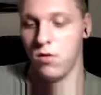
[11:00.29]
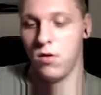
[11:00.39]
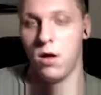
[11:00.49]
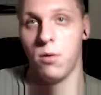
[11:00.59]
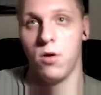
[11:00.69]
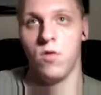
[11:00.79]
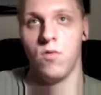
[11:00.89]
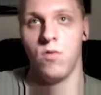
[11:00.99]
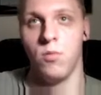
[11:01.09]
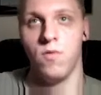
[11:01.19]
I'm going to
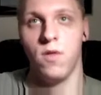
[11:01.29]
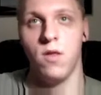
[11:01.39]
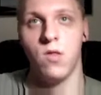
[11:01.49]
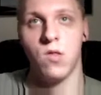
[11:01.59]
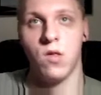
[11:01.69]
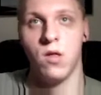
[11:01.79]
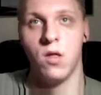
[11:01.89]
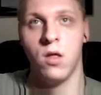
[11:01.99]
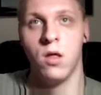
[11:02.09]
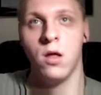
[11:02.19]
remove this.
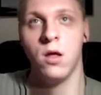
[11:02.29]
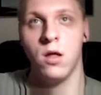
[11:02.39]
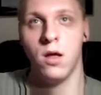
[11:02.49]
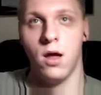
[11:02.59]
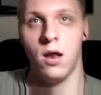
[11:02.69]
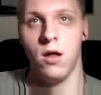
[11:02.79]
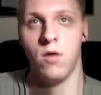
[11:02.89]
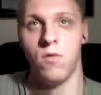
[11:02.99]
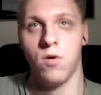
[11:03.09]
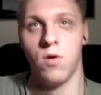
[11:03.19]
And here
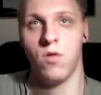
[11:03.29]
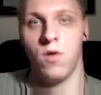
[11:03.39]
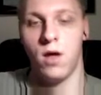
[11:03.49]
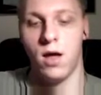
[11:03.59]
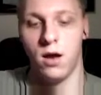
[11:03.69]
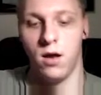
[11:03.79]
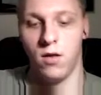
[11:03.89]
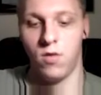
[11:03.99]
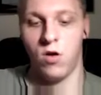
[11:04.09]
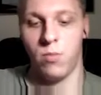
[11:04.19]
we're going to add in the top,